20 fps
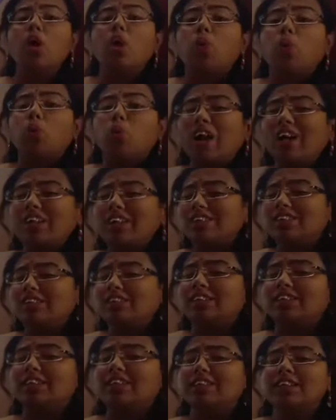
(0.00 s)
What
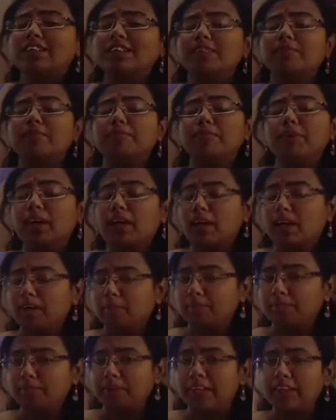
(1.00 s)
is
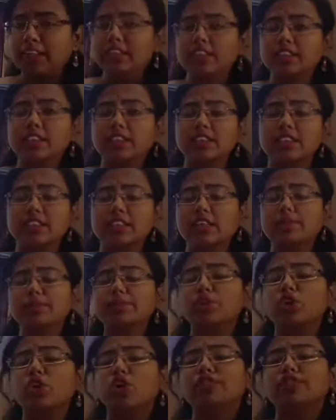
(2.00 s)
the main
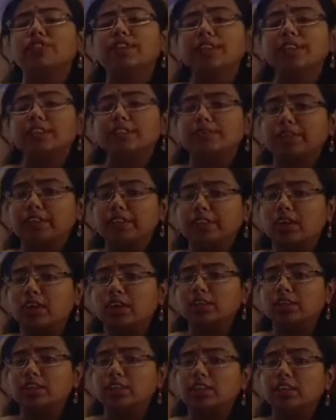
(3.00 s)
concept of this method,
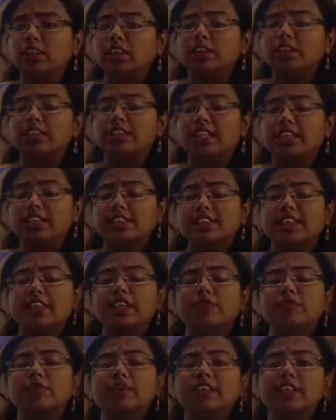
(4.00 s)

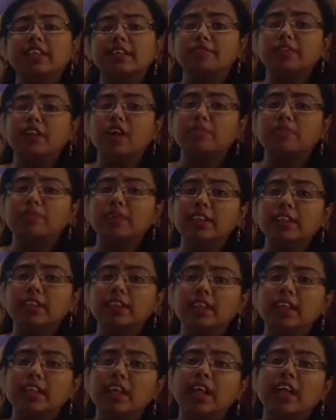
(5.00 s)
sustainable development?
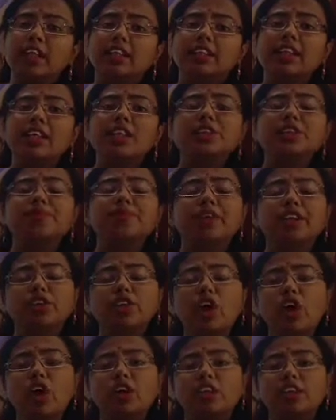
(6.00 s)
This
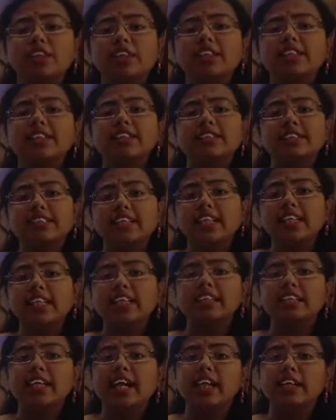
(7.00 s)
method is
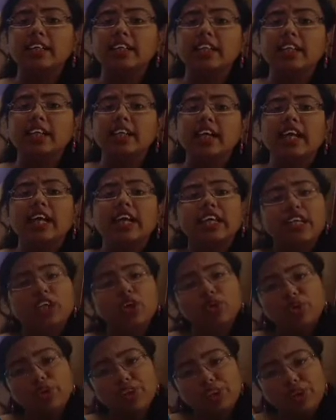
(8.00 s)
telling that
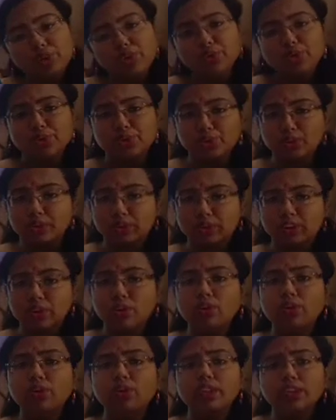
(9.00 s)
you use
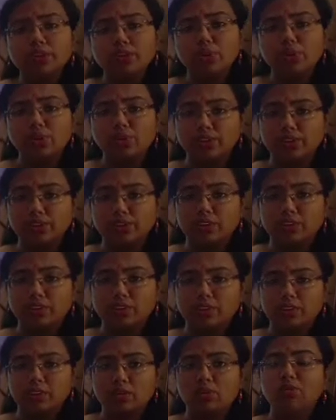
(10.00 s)
your resource.
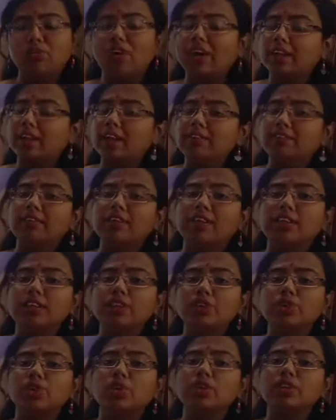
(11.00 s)
Whatever
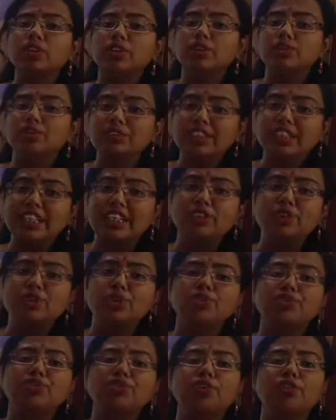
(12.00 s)
resource you need to
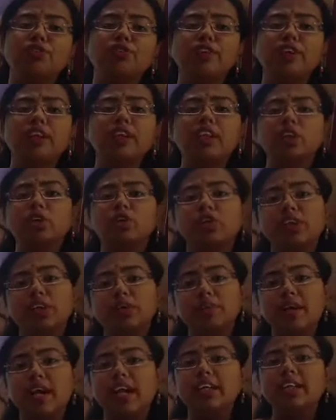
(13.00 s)
fulfill your
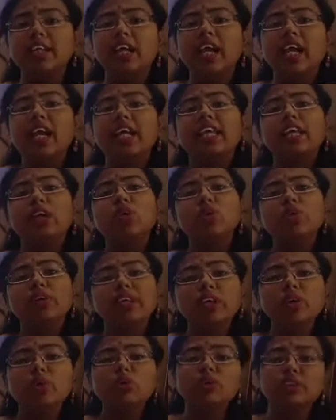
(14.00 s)
demand, you
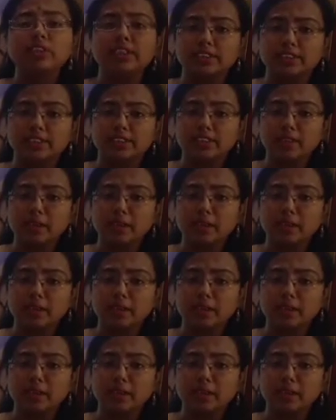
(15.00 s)
use it.